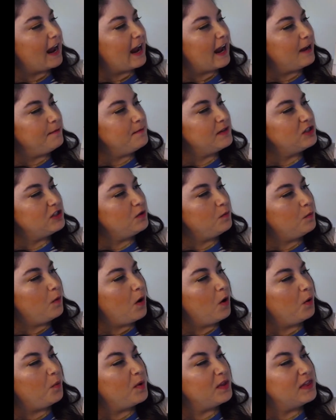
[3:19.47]
Amos
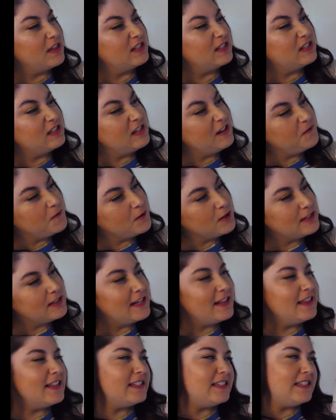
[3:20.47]
awoke with the sniffles
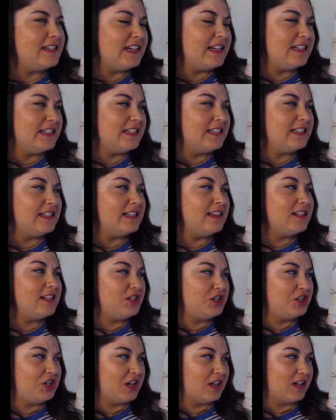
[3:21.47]
and the sneezes and the
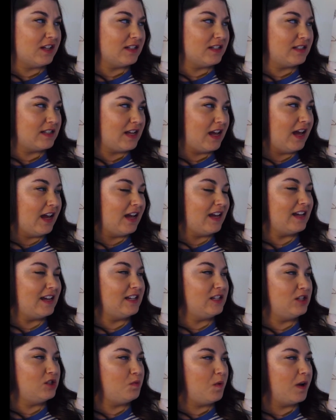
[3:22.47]
chills. He
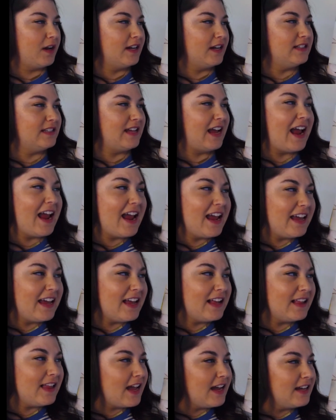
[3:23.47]
swung his
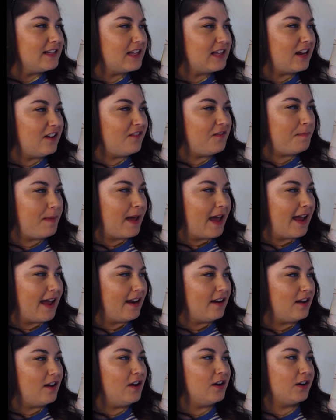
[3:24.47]
achy legs out of
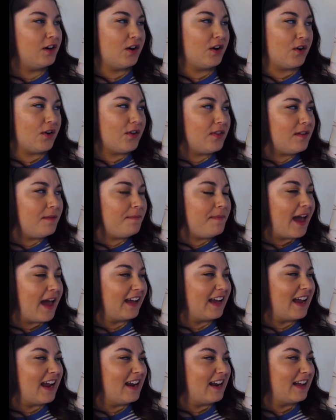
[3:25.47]
bed, curled them
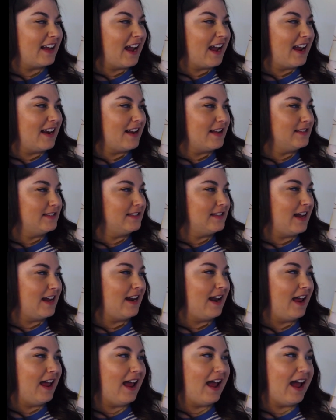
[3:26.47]
back in again, and
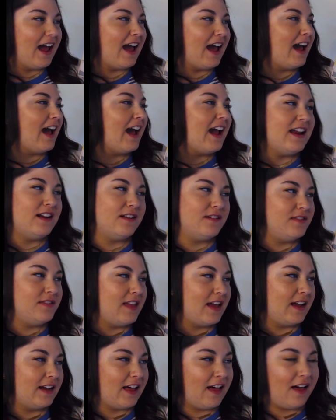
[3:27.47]
said, "I don't
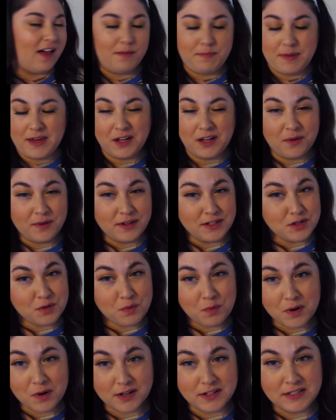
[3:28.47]
think I'll be going to
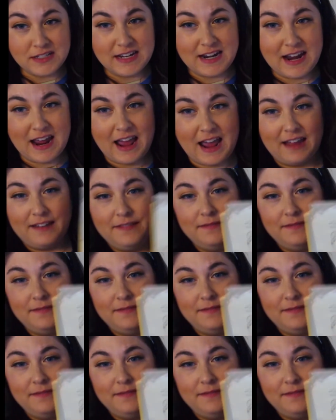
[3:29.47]
work today."